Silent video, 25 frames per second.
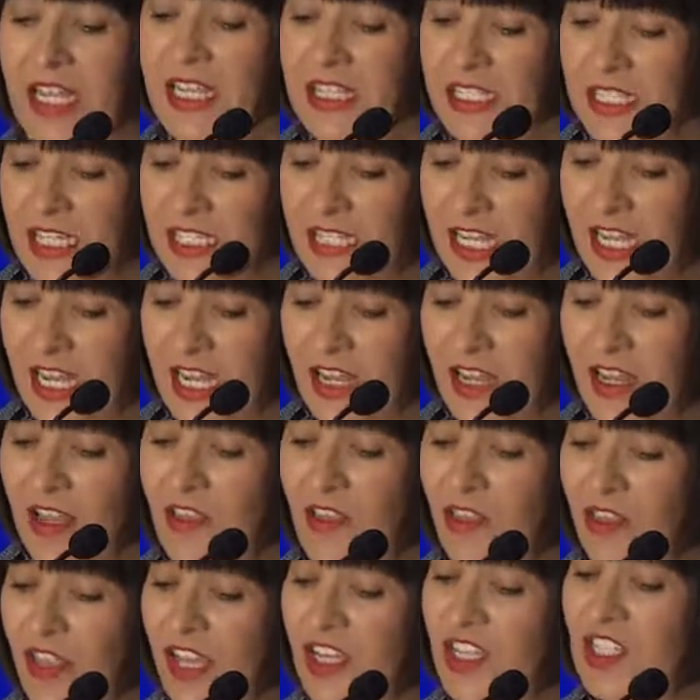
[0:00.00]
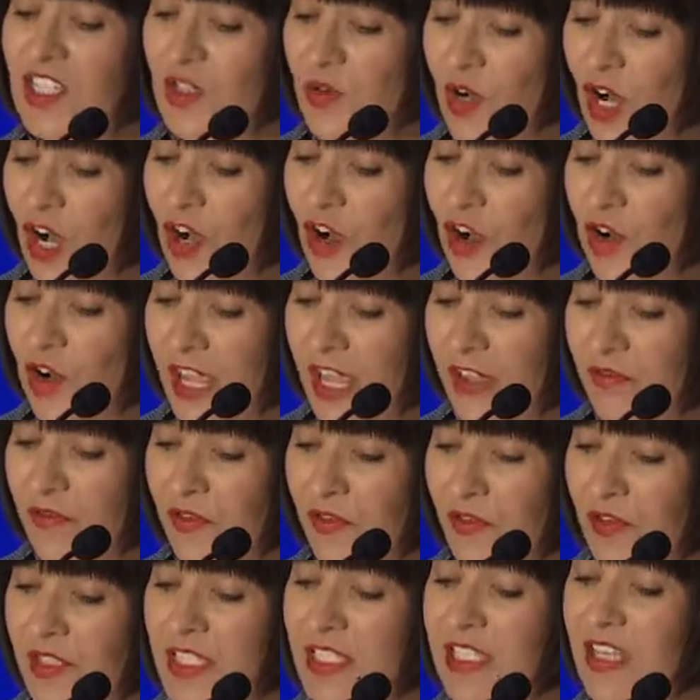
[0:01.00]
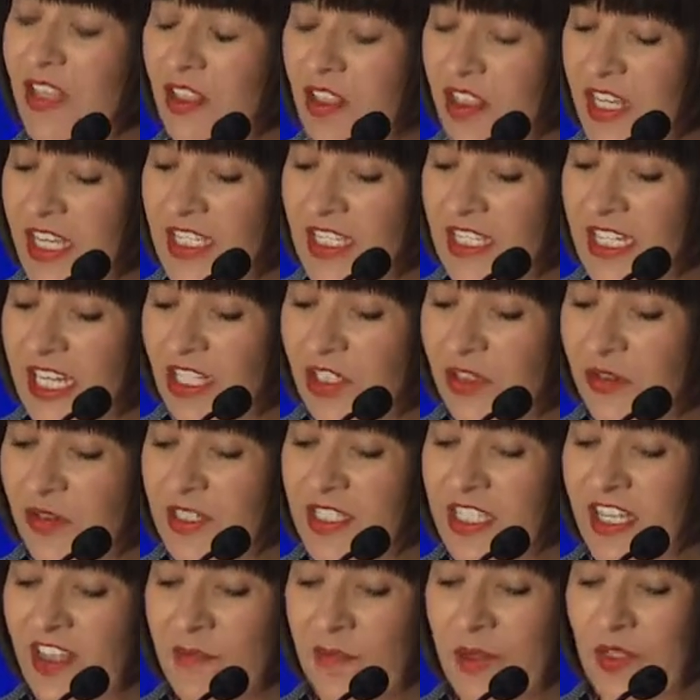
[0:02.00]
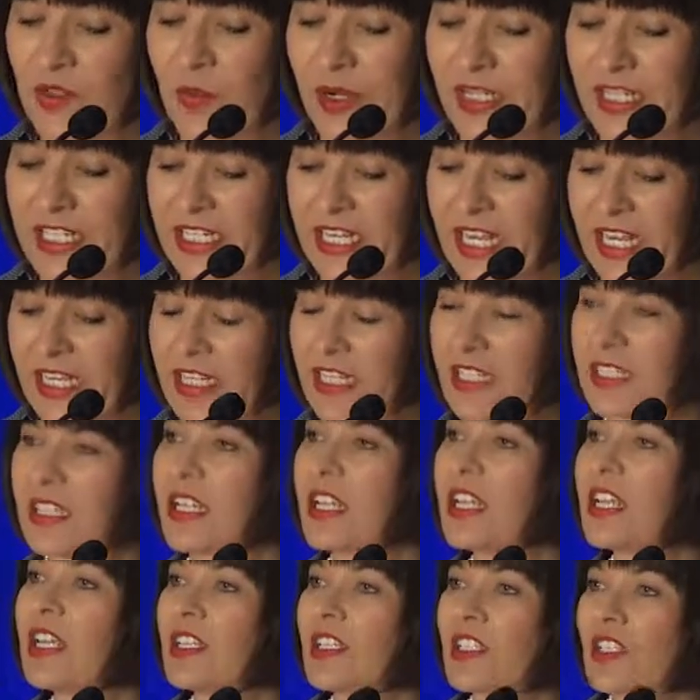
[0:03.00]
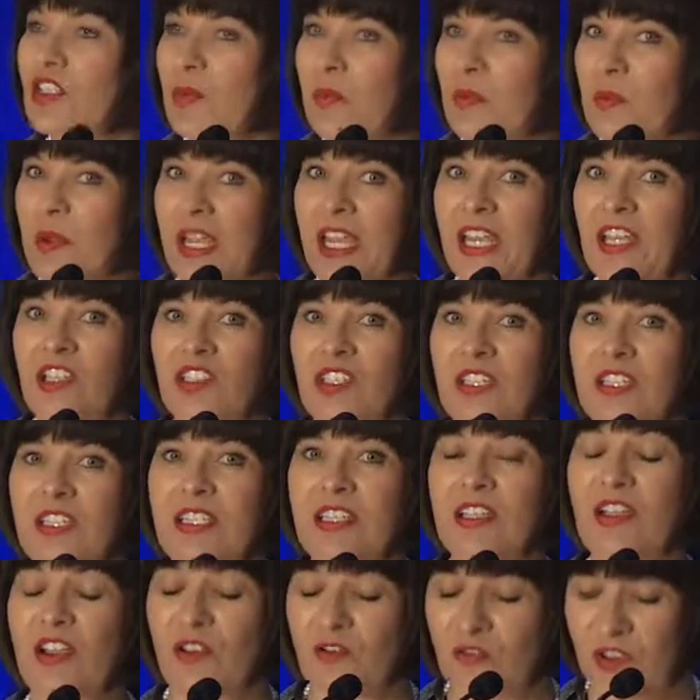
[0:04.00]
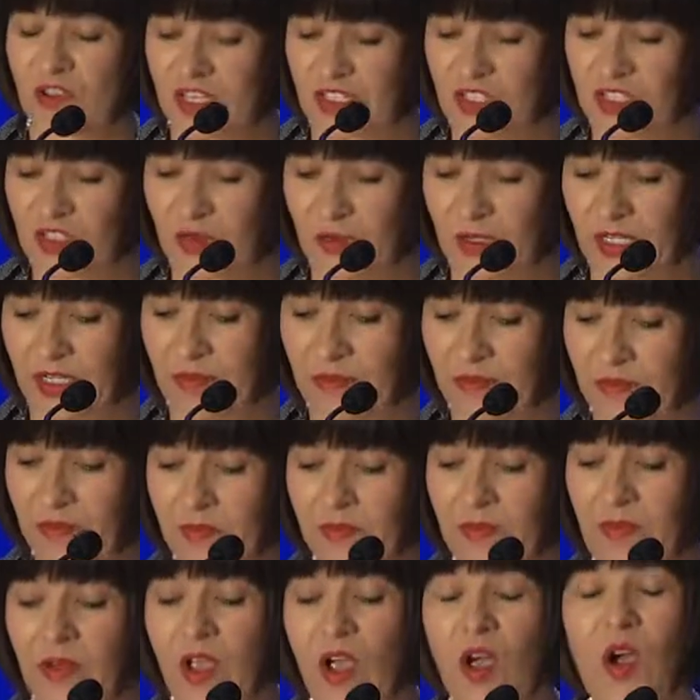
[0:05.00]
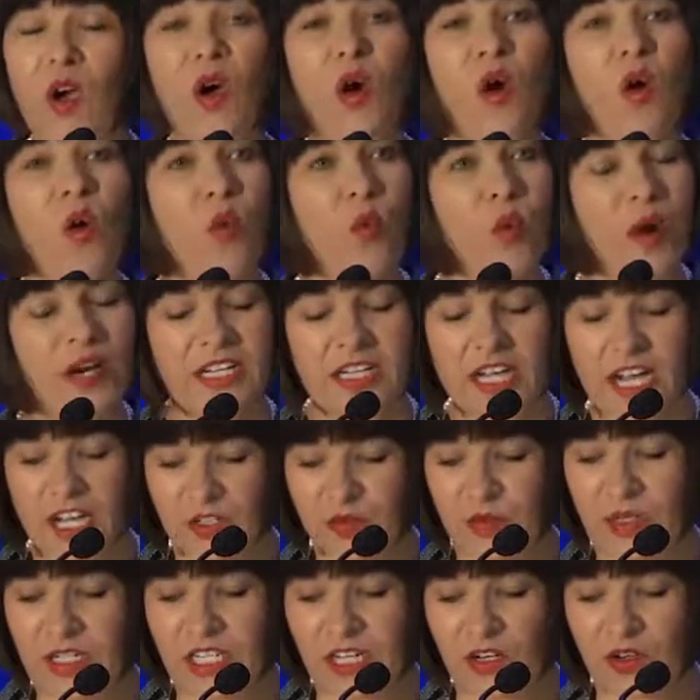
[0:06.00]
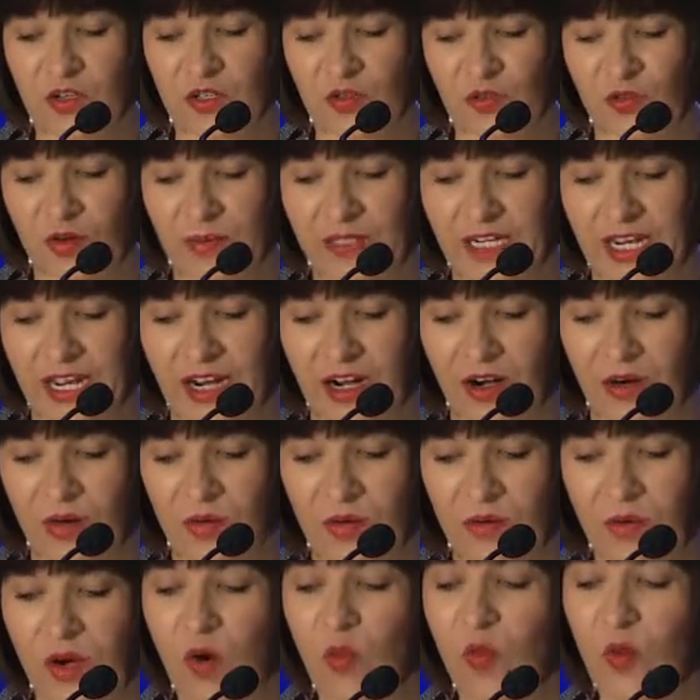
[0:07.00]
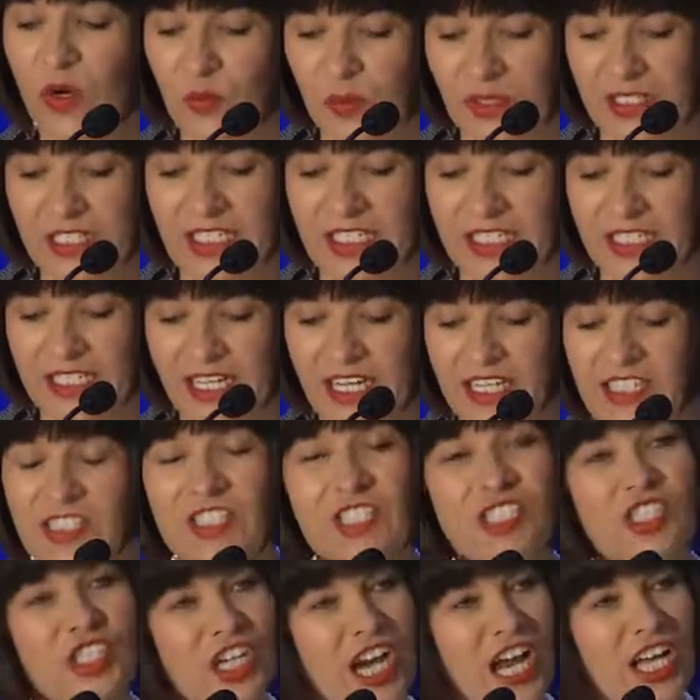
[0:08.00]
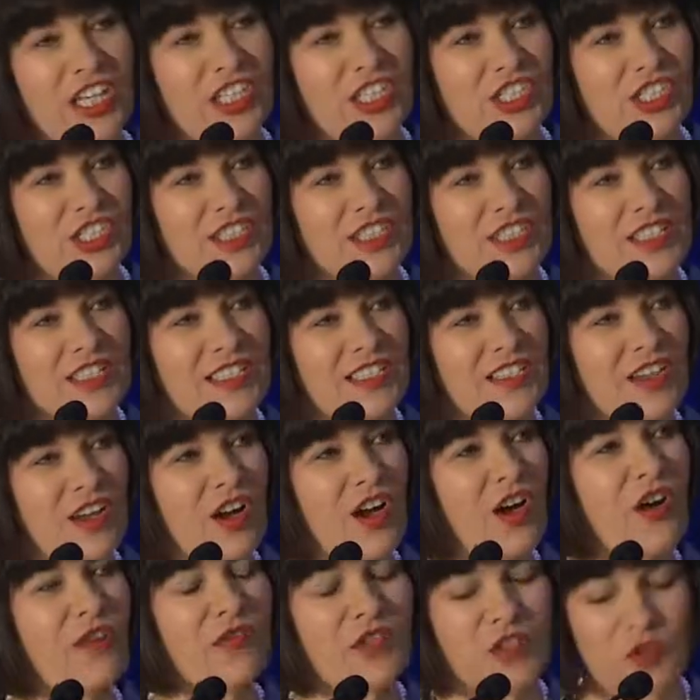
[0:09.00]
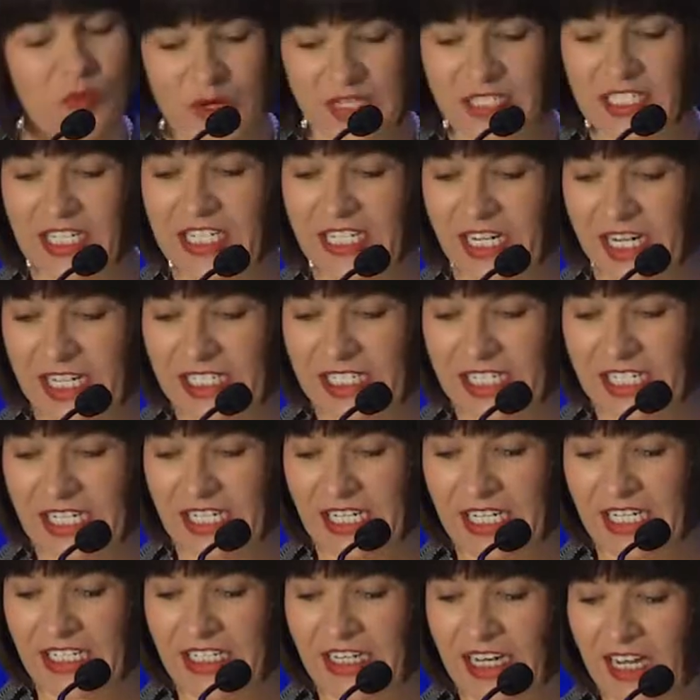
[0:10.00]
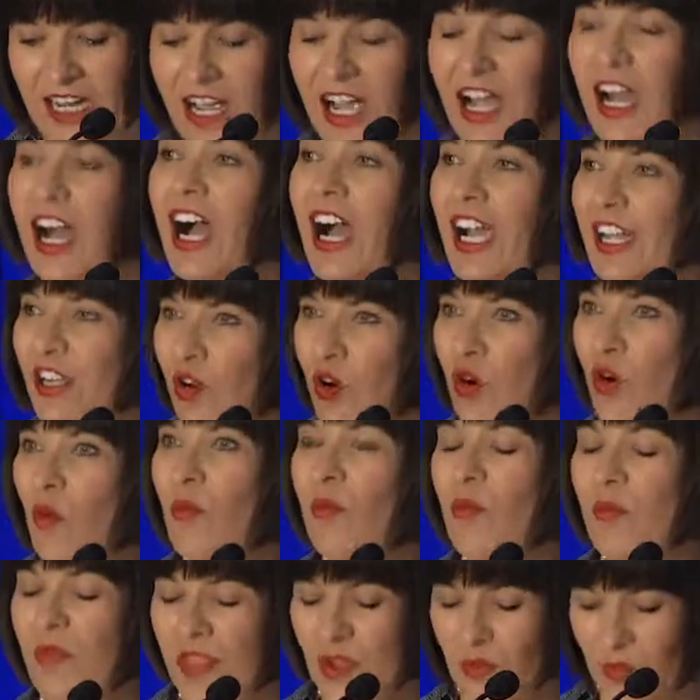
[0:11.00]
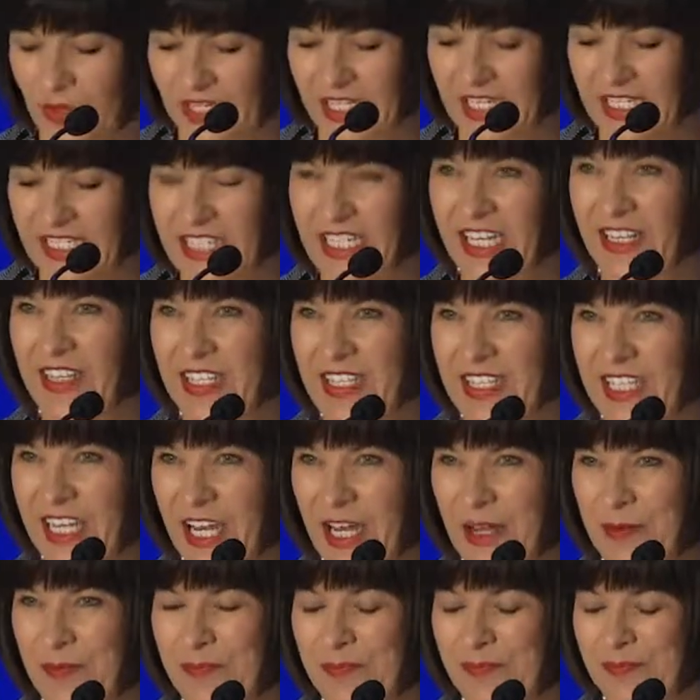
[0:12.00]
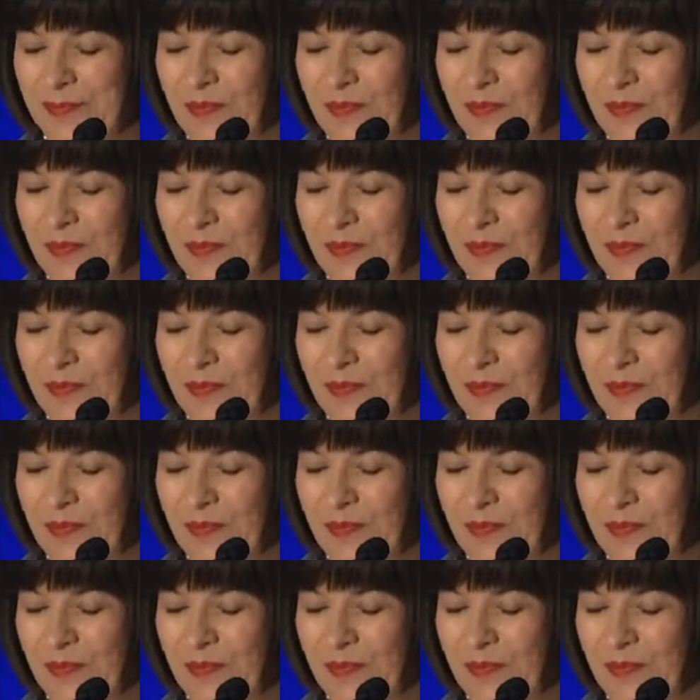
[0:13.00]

Today, thanks to our efforts, these killers have been relegated to the pages of history. 100 years from now, when we discuss the challenges of 2019, I hope that we can say the same.